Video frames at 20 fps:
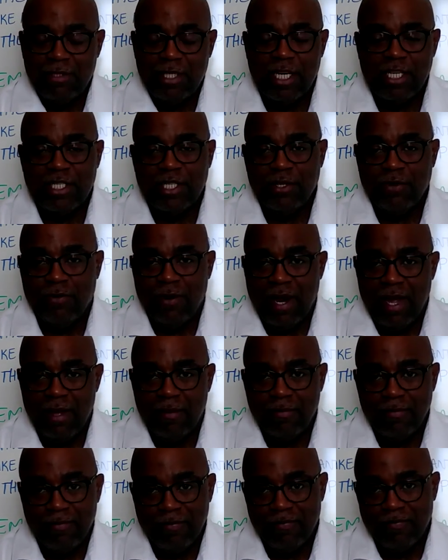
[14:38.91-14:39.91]
Jayson
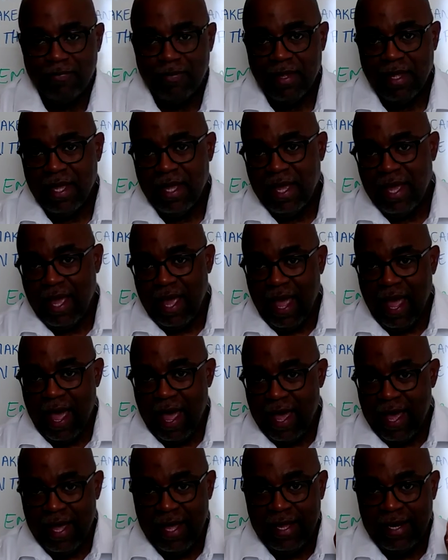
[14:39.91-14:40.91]
Graham,
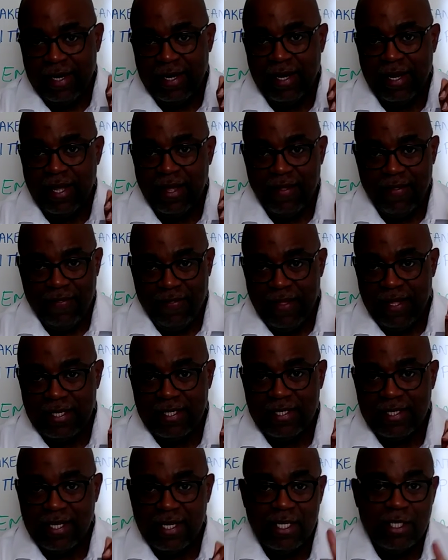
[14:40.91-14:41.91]
and
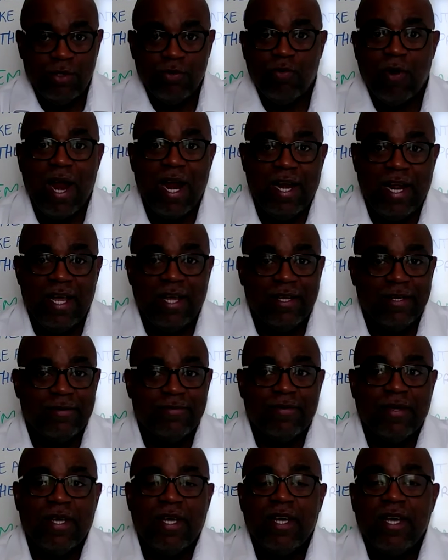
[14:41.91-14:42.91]
this is writing.
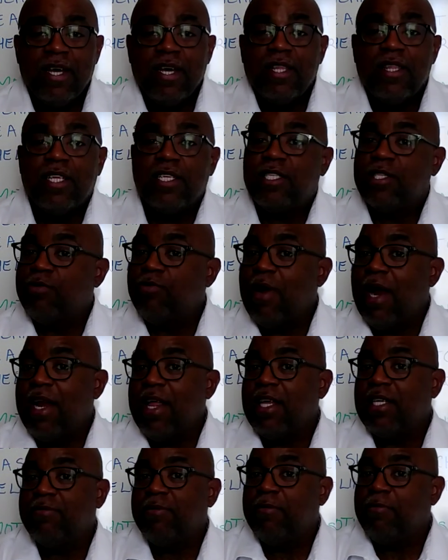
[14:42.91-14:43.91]
This is
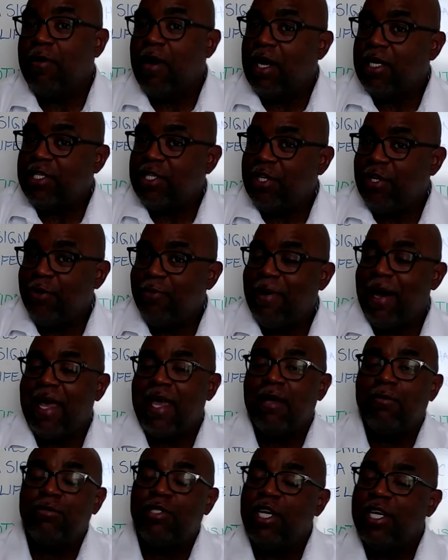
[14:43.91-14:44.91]
writing has been brought to you by
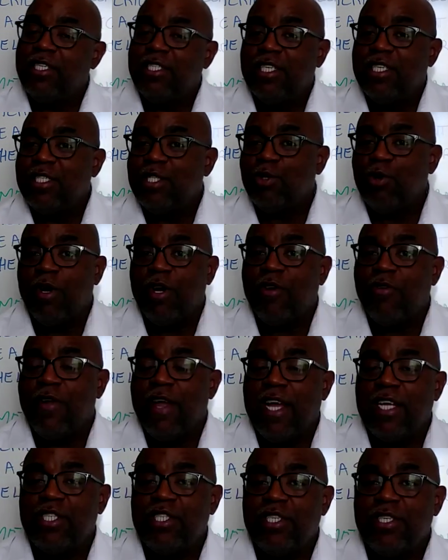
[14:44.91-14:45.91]

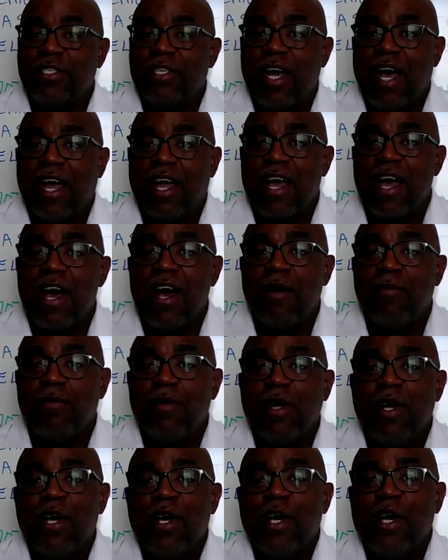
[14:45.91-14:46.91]
MJGStoryCreation.com.
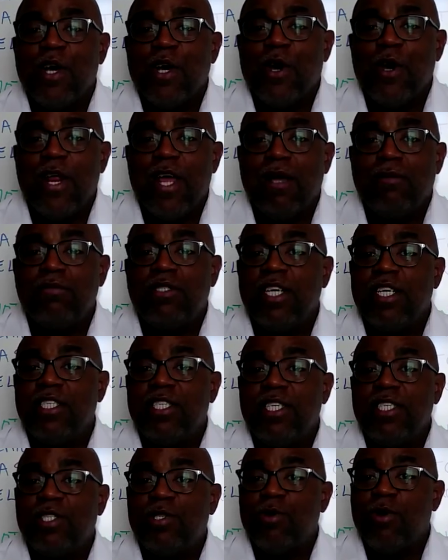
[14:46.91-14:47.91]
Go to
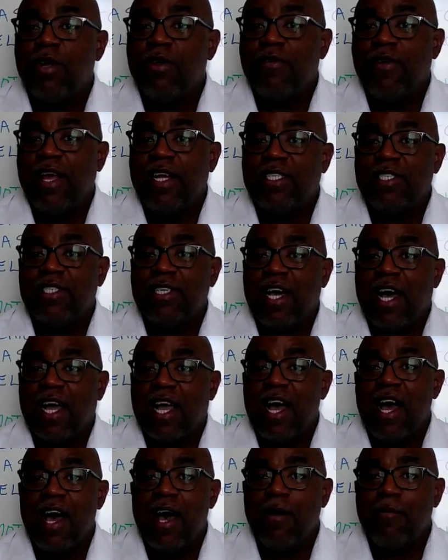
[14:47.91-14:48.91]

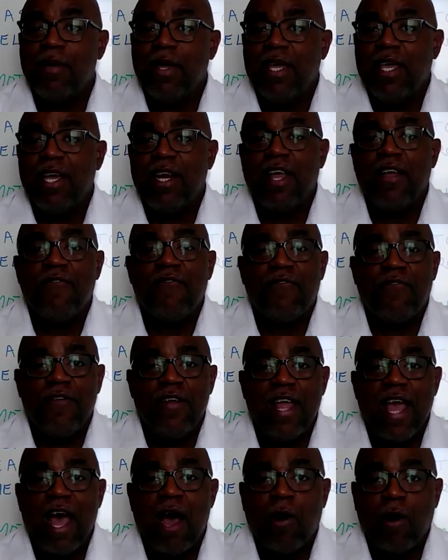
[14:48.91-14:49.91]
MJGStoryCreation.com and get a
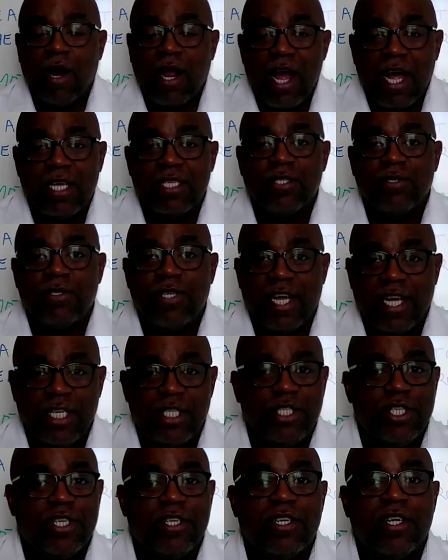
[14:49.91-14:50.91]
free hour
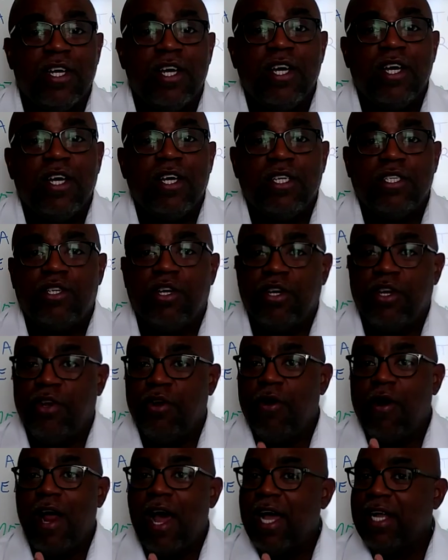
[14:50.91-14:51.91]
consultation. Turn
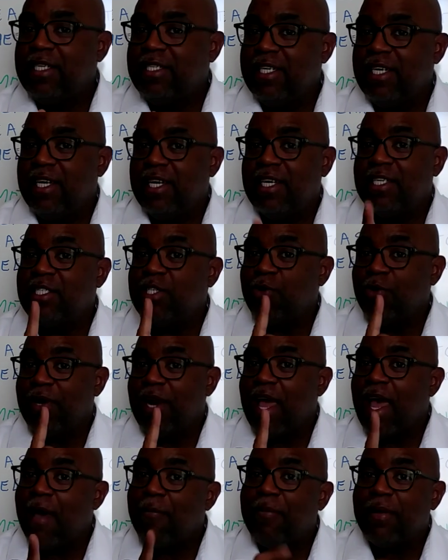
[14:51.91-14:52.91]
your idea into an
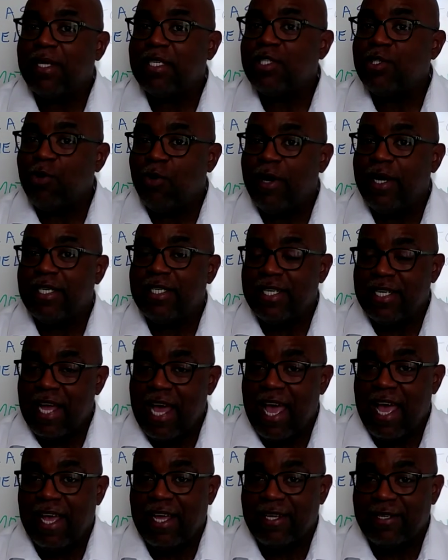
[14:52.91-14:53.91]
epic story today.